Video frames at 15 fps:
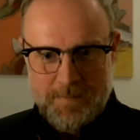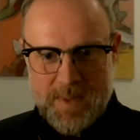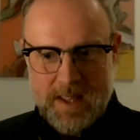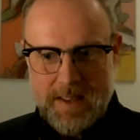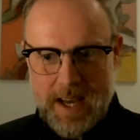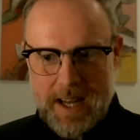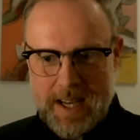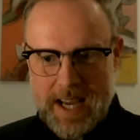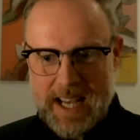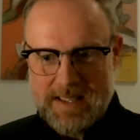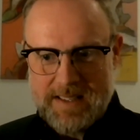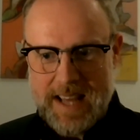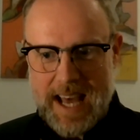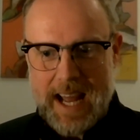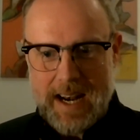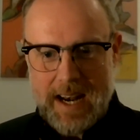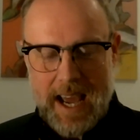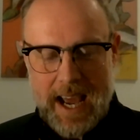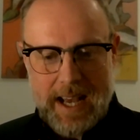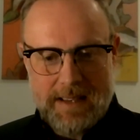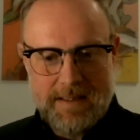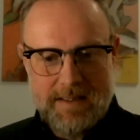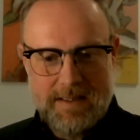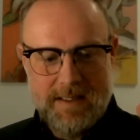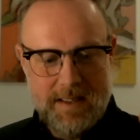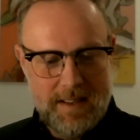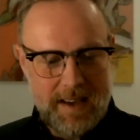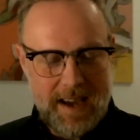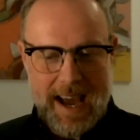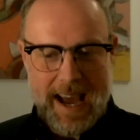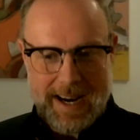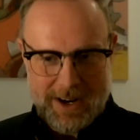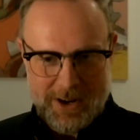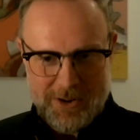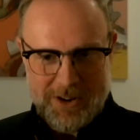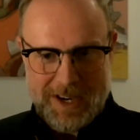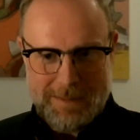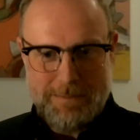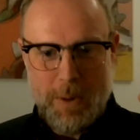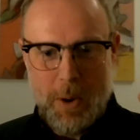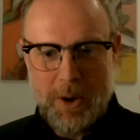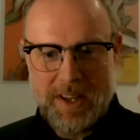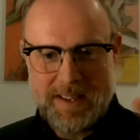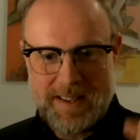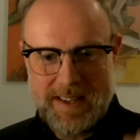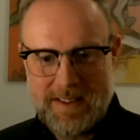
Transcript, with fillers: that has that as the anchoring point in